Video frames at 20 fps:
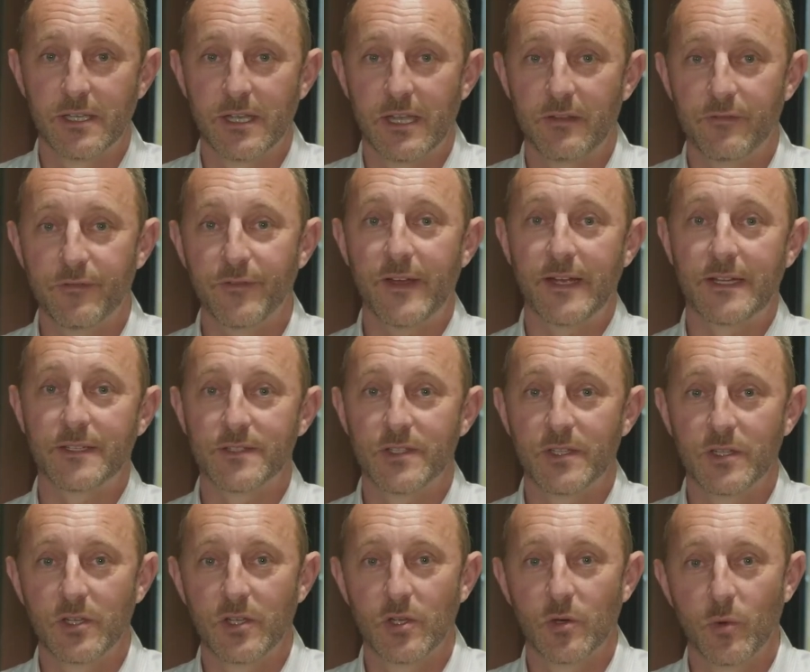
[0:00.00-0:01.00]
In fact,
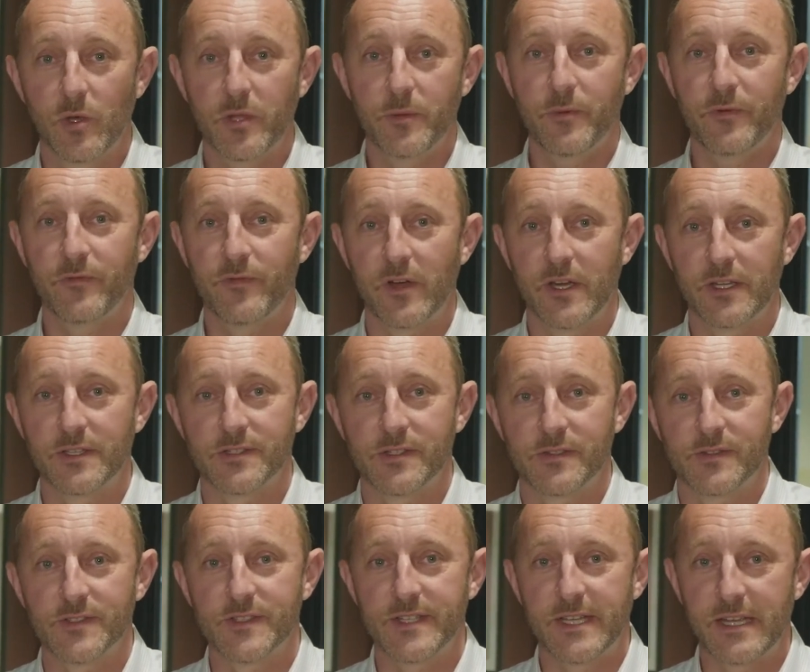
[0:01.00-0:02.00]
we're the providers of
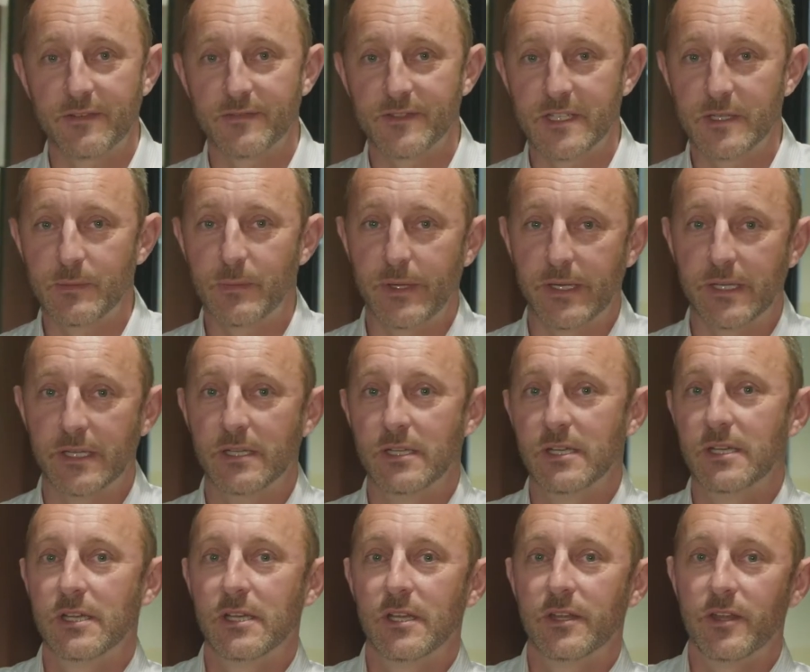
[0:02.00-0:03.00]
the CFTP,
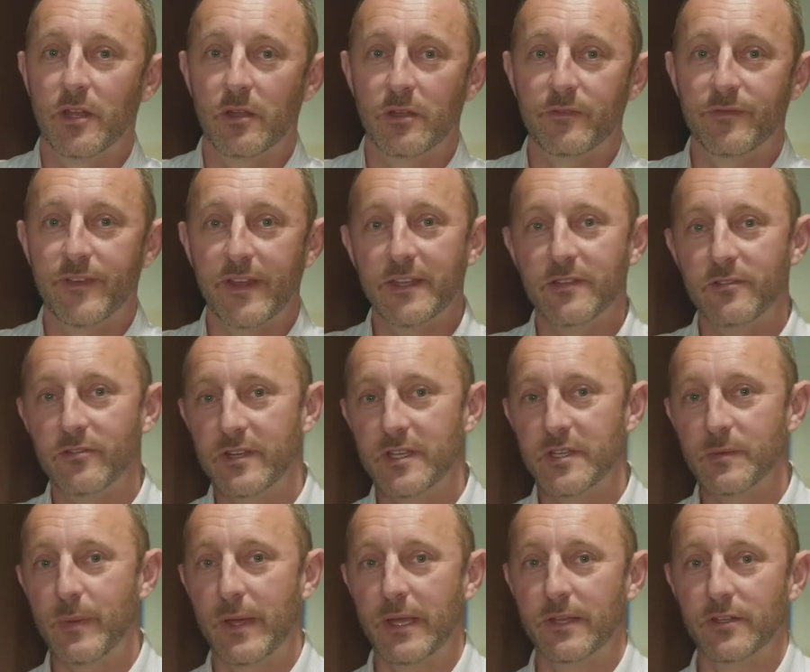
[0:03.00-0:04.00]
the only
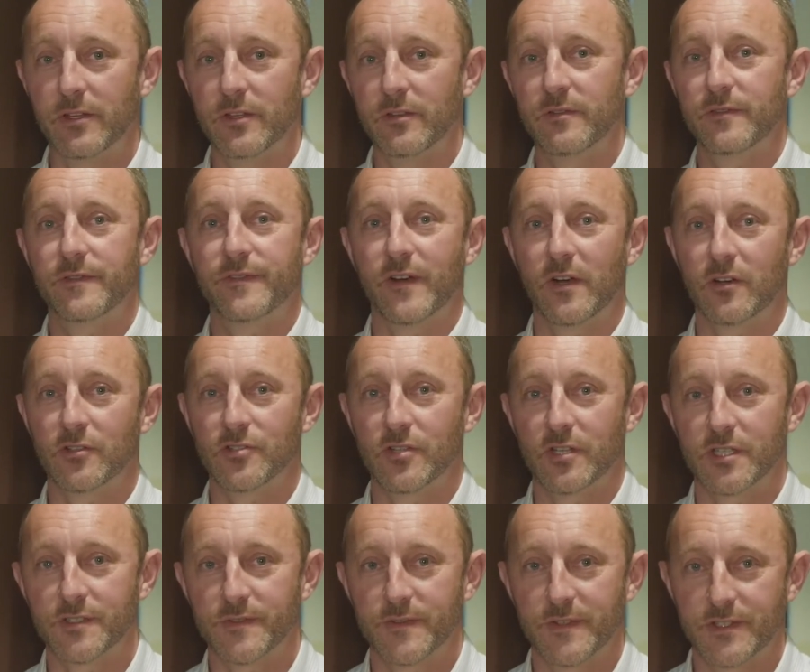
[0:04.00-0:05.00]
vendor-independent file
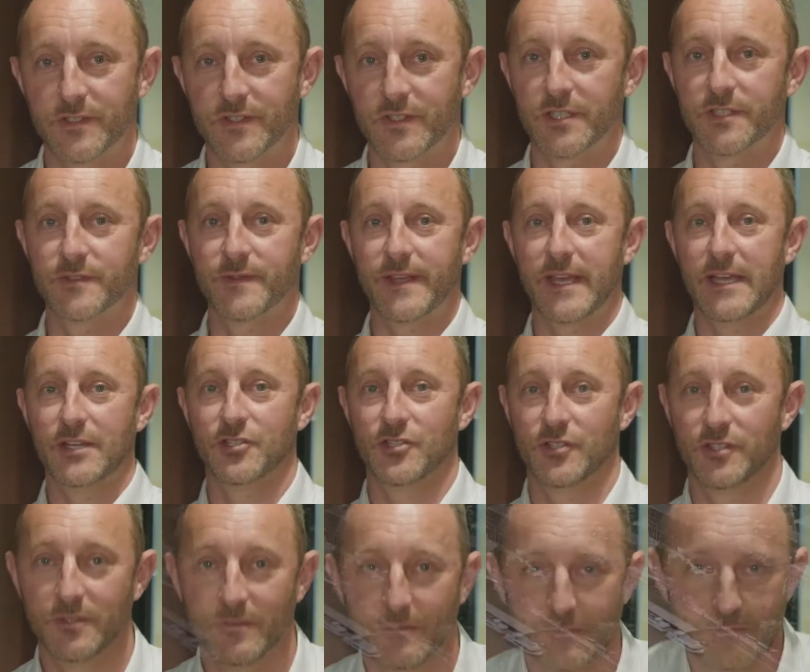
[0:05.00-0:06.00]
transfer certification.